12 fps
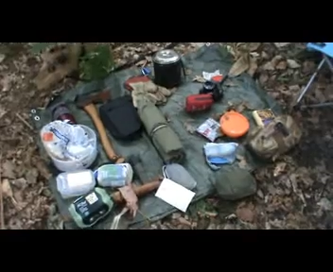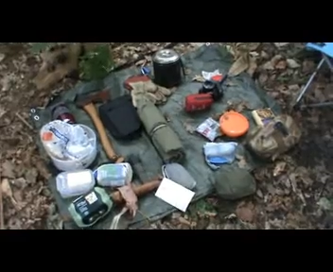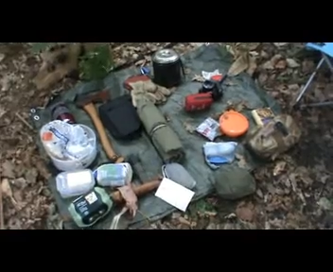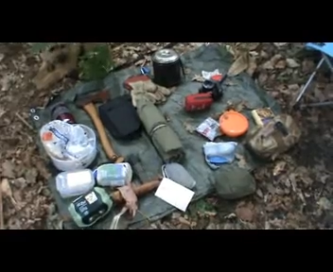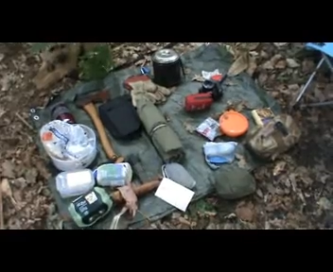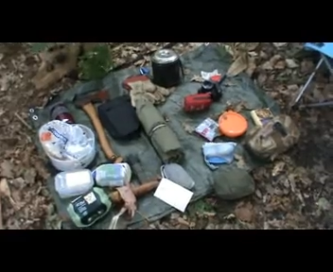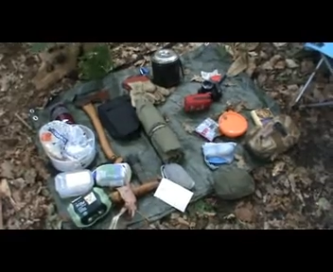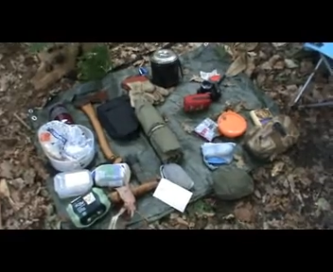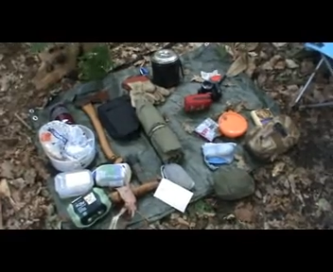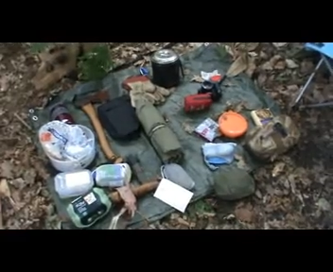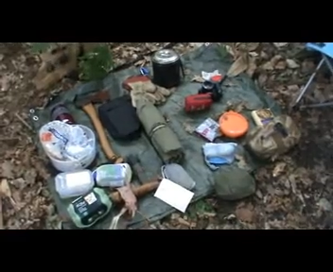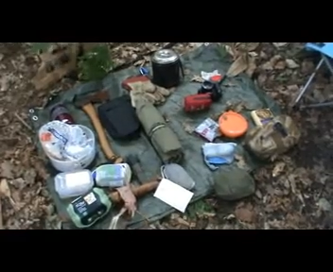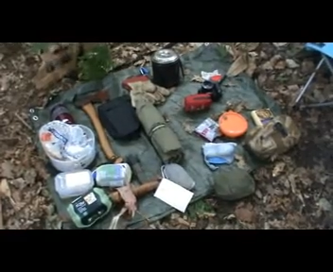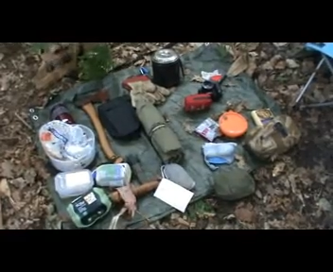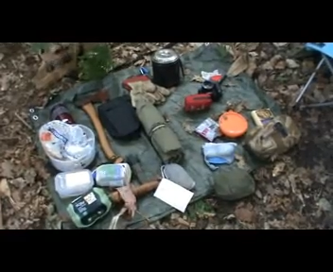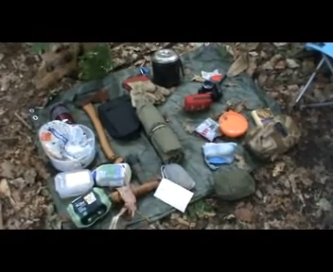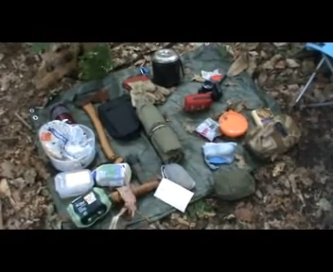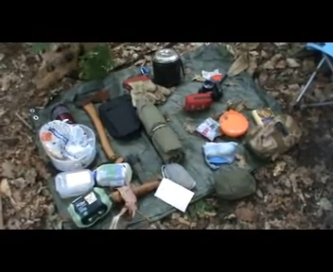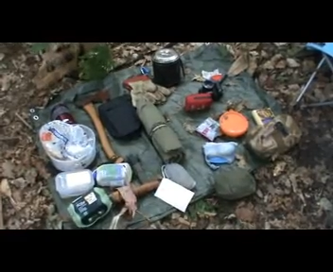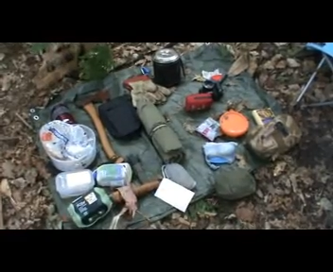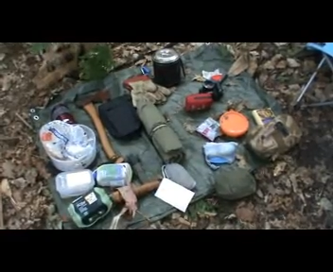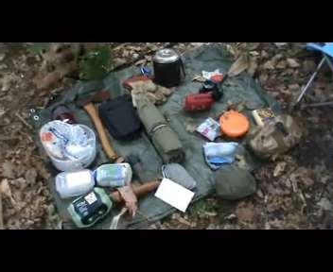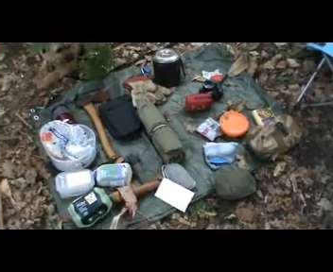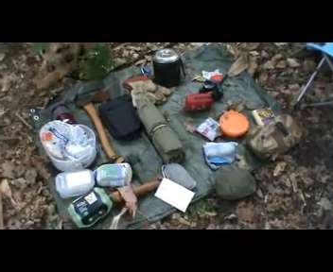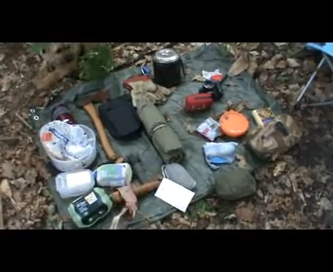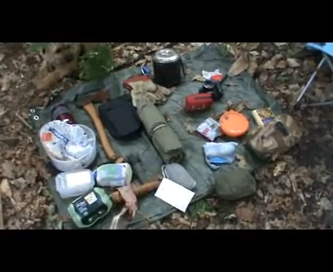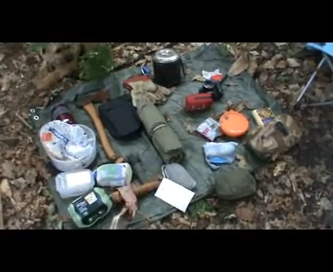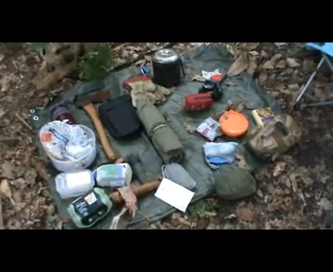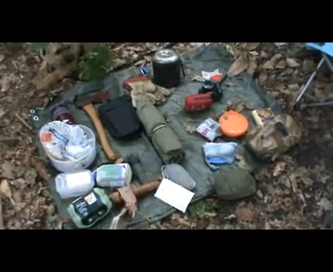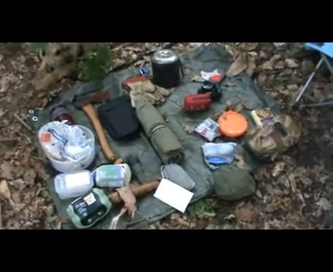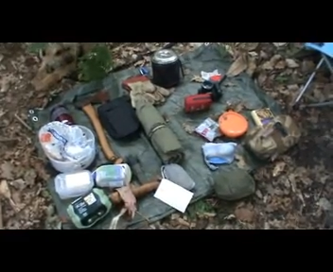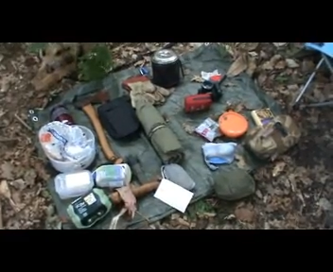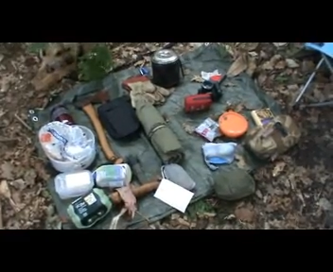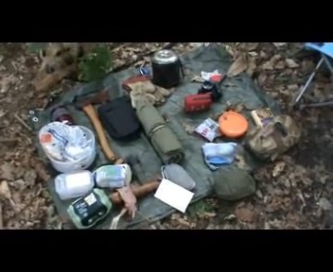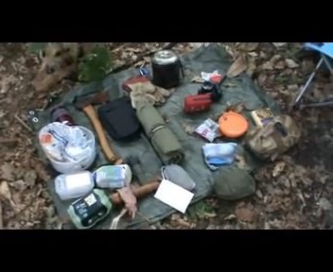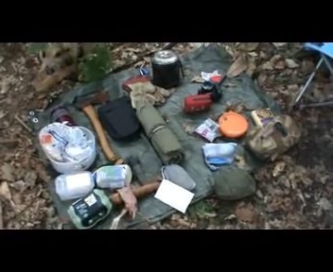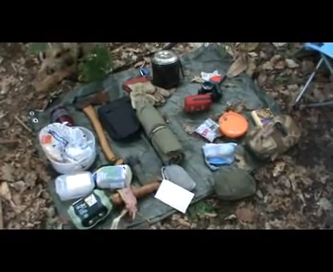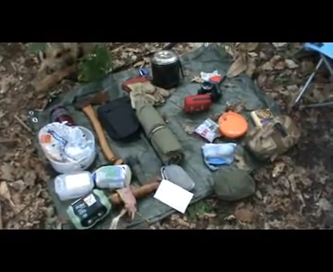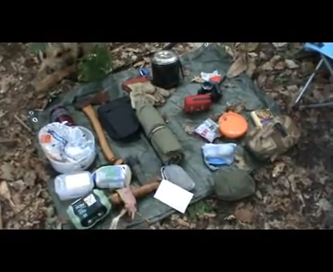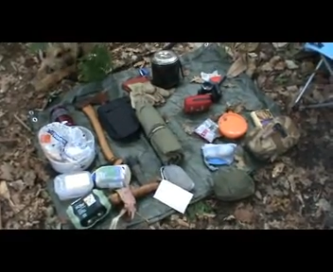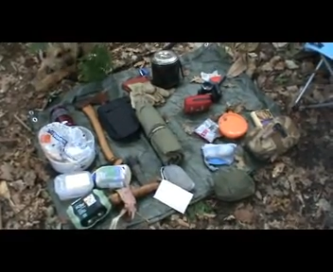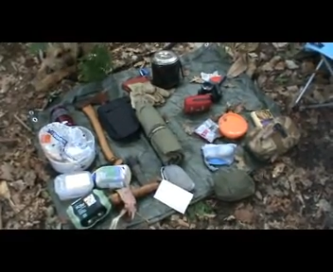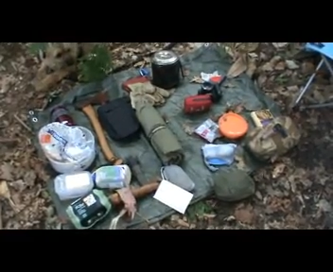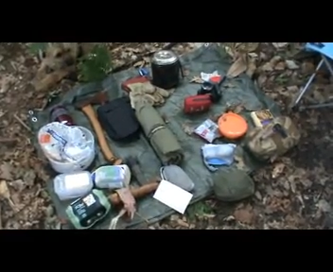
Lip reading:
Nobody's mouth can be seen.